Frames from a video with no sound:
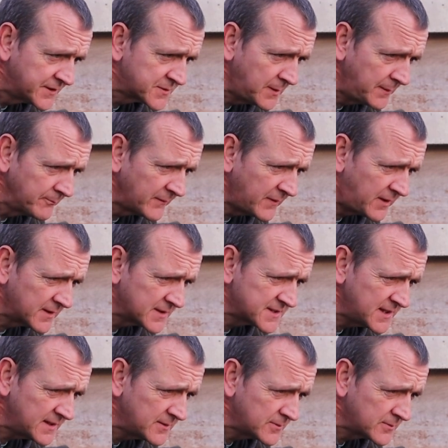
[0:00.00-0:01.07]
first one,
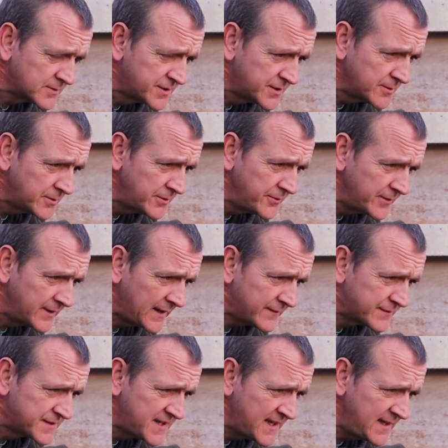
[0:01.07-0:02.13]
ISO
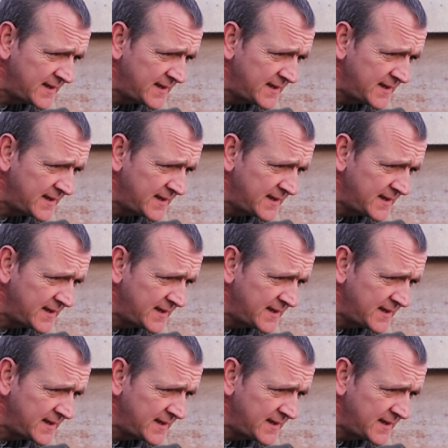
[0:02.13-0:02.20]
200